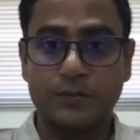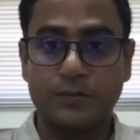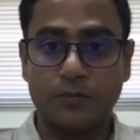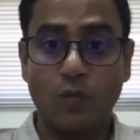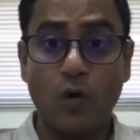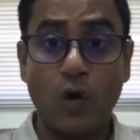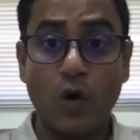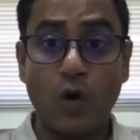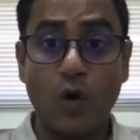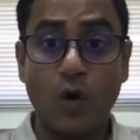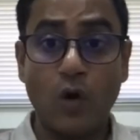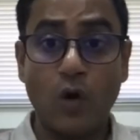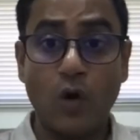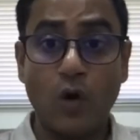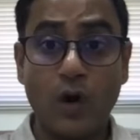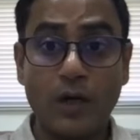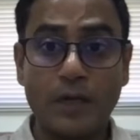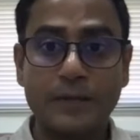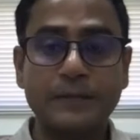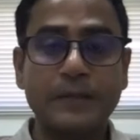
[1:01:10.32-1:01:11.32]

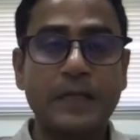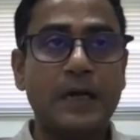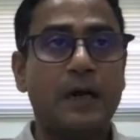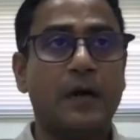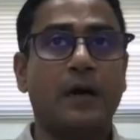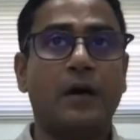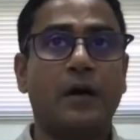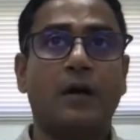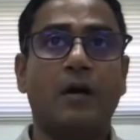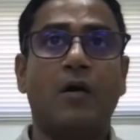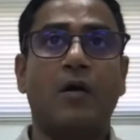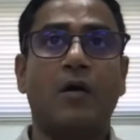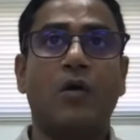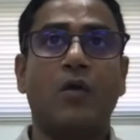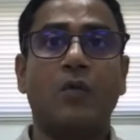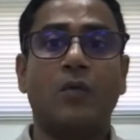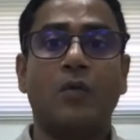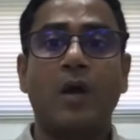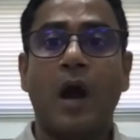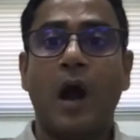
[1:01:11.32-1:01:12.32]
work,
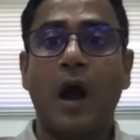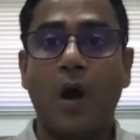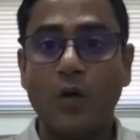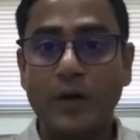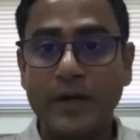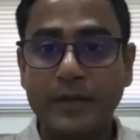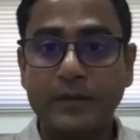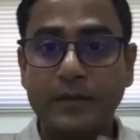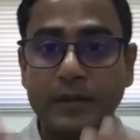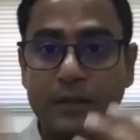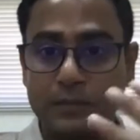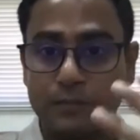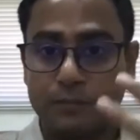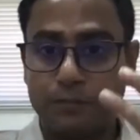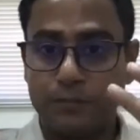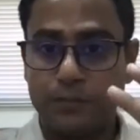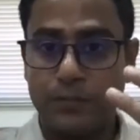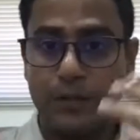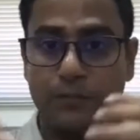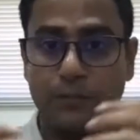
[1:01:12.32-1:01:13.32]
or how did these
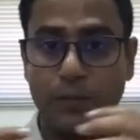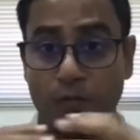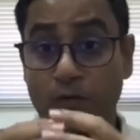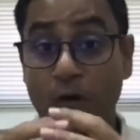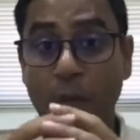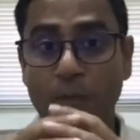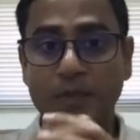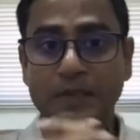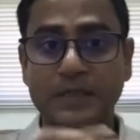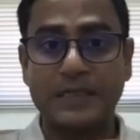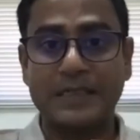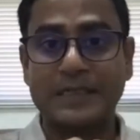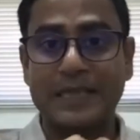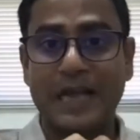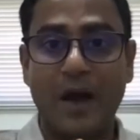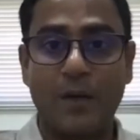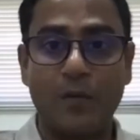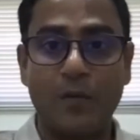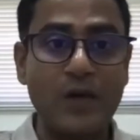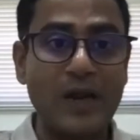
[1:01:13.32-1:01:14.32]
performances
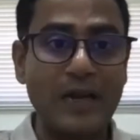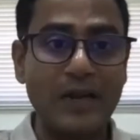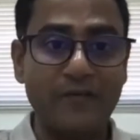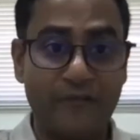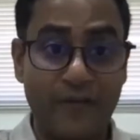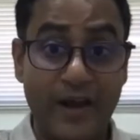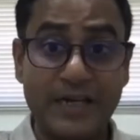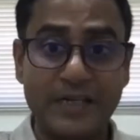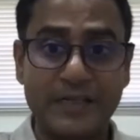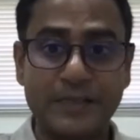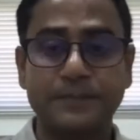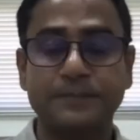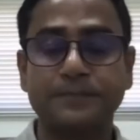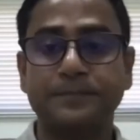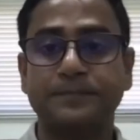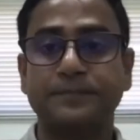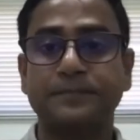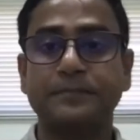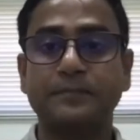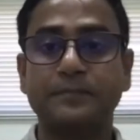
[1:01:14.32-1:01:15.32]
have real effects?
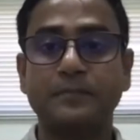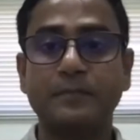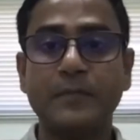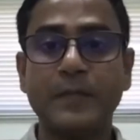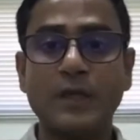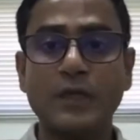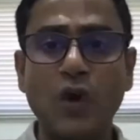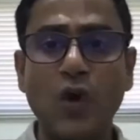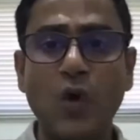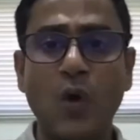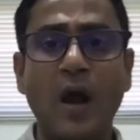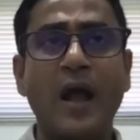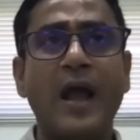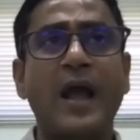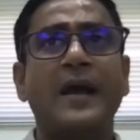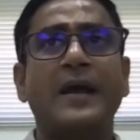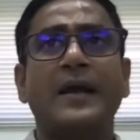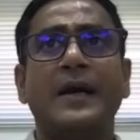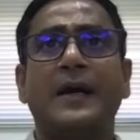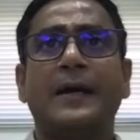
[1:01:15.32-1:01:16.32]
So
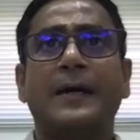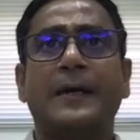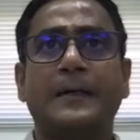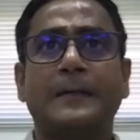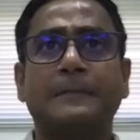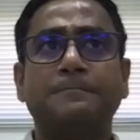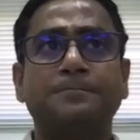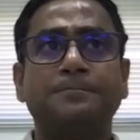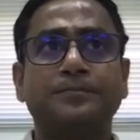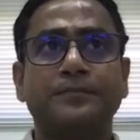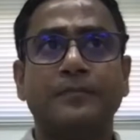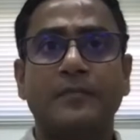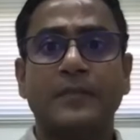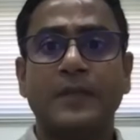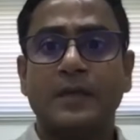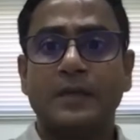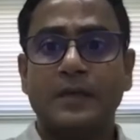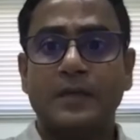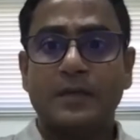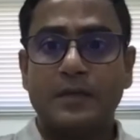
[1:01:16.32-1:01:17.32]
I'm
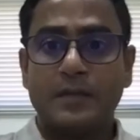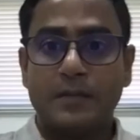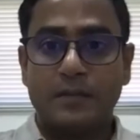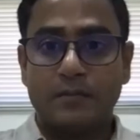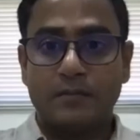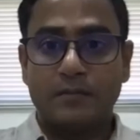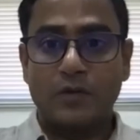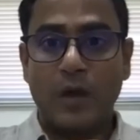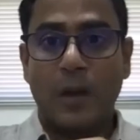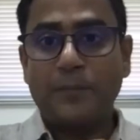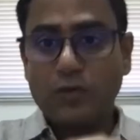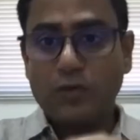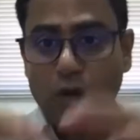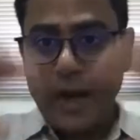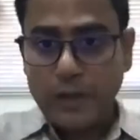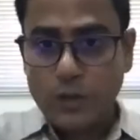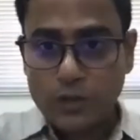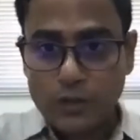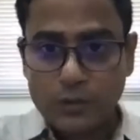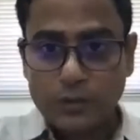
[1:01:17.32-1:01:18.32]

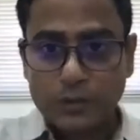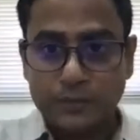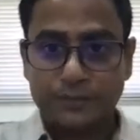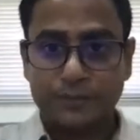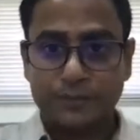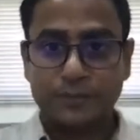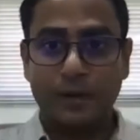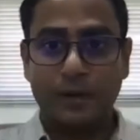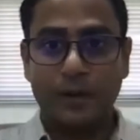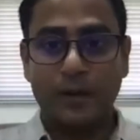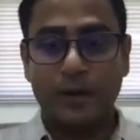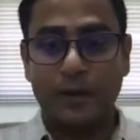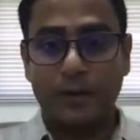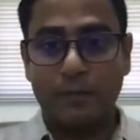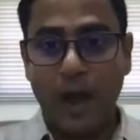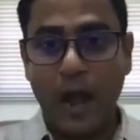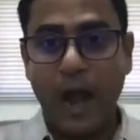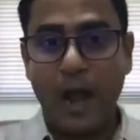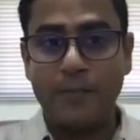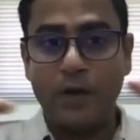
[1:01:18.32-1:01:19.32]
trying to
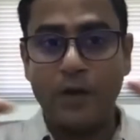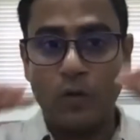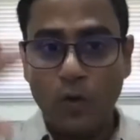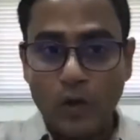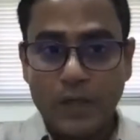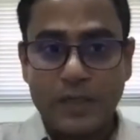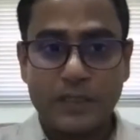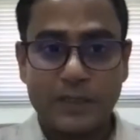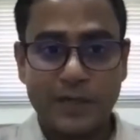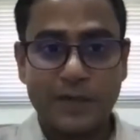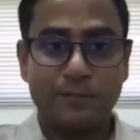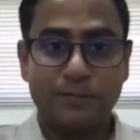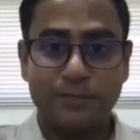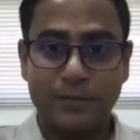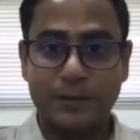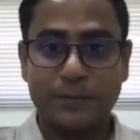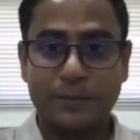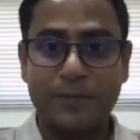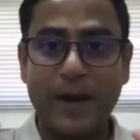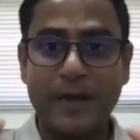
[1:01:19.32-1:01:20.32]
have a holistic
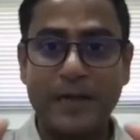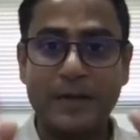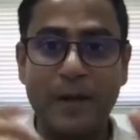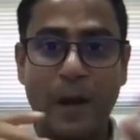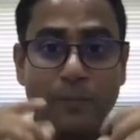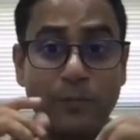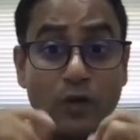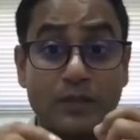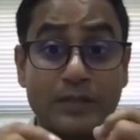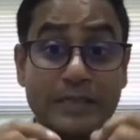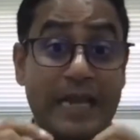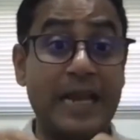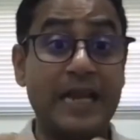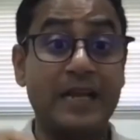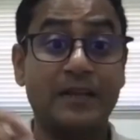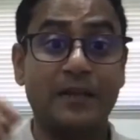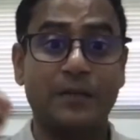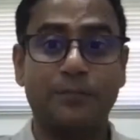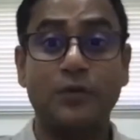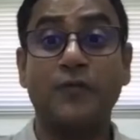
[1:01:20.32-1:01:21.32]
perspective. I'm not
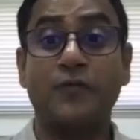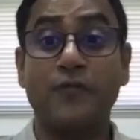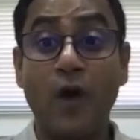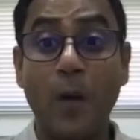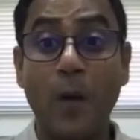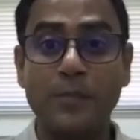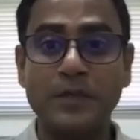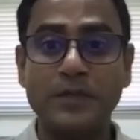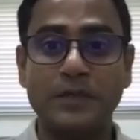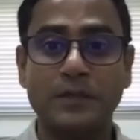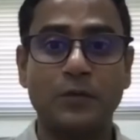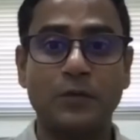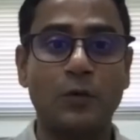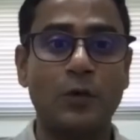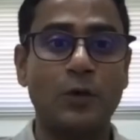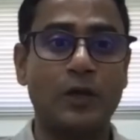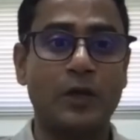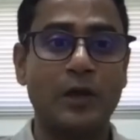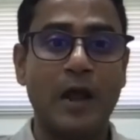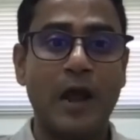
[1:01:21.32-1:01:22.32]
saying the performance
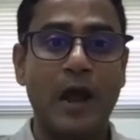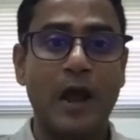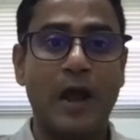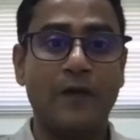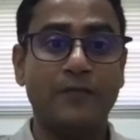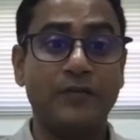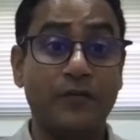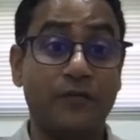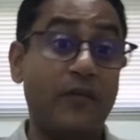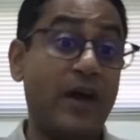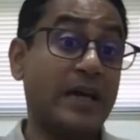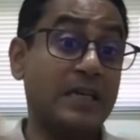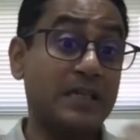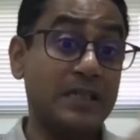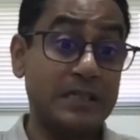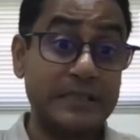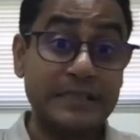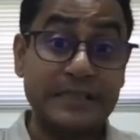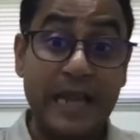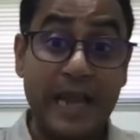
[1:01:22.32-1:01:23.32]
would have the
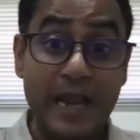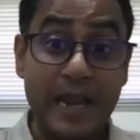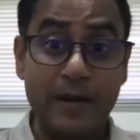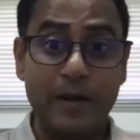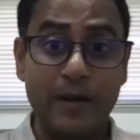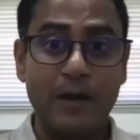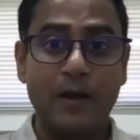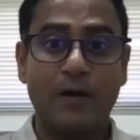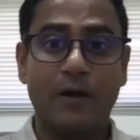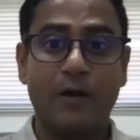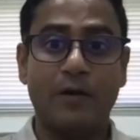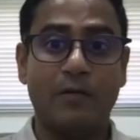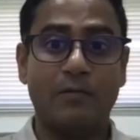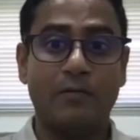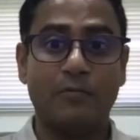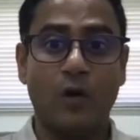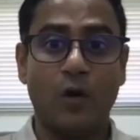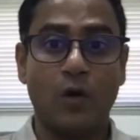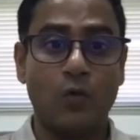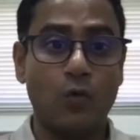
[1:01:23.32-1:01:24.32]
final say
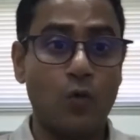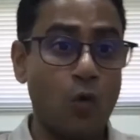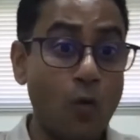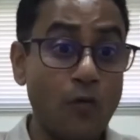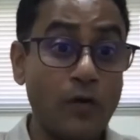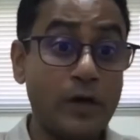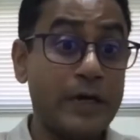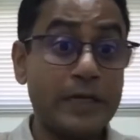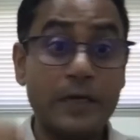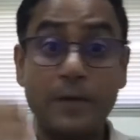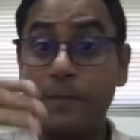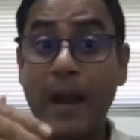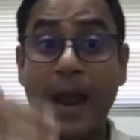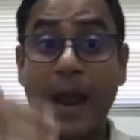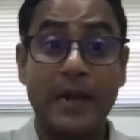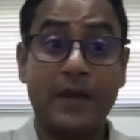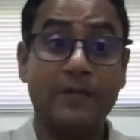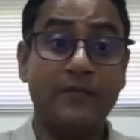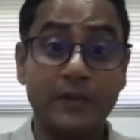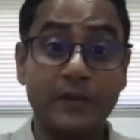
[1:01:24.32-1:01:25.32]
or
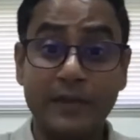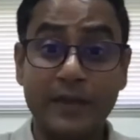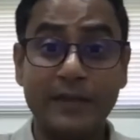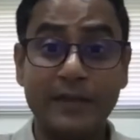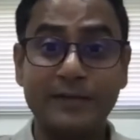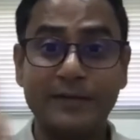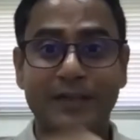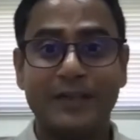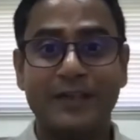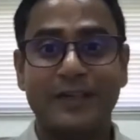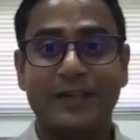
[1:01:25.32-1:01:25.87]
overdetermine everything.